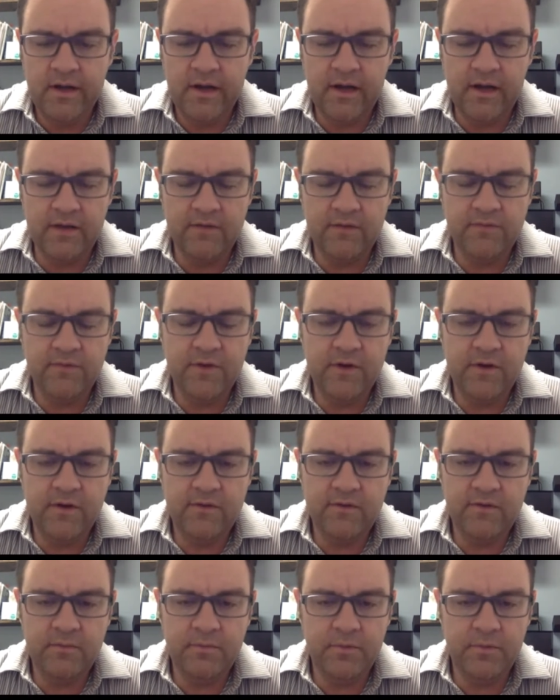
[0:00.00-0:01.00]
It's very
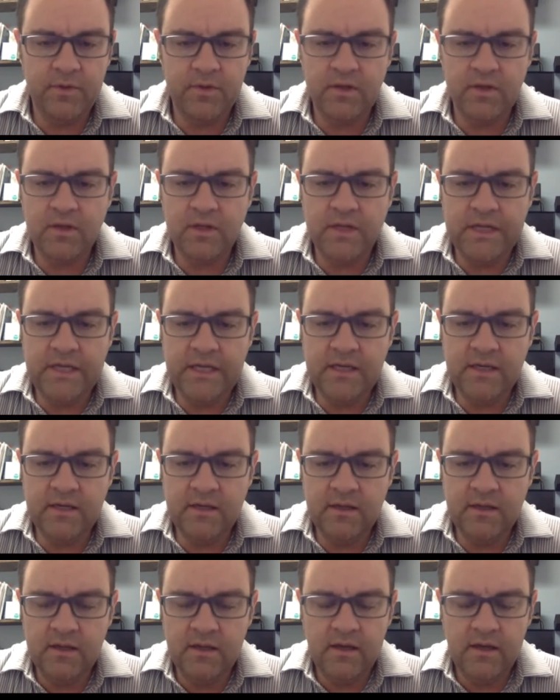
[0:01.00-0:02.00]
simple to
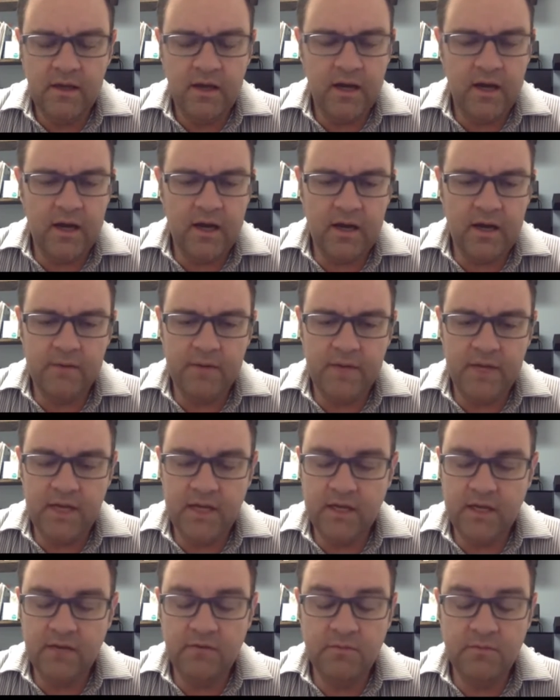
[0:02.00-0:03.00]
clean, and
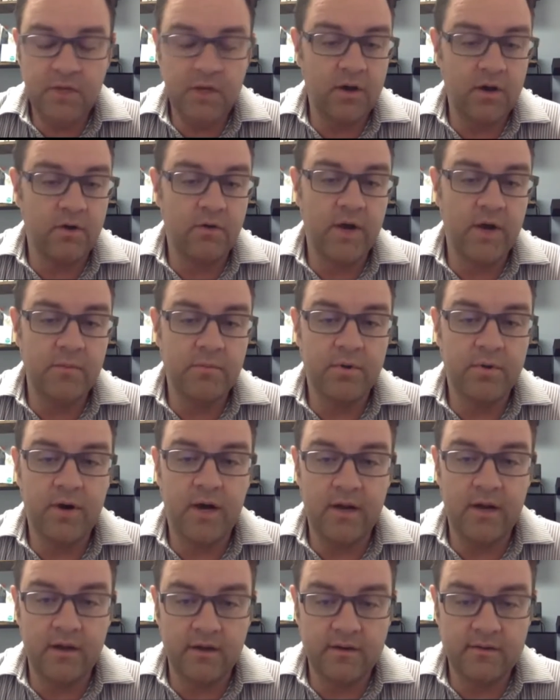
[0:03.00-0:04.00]
it gives me a great
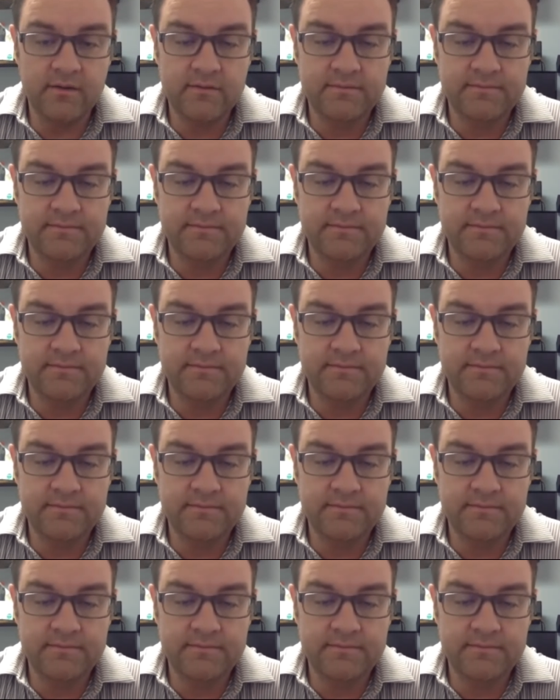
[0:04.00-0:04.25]
product.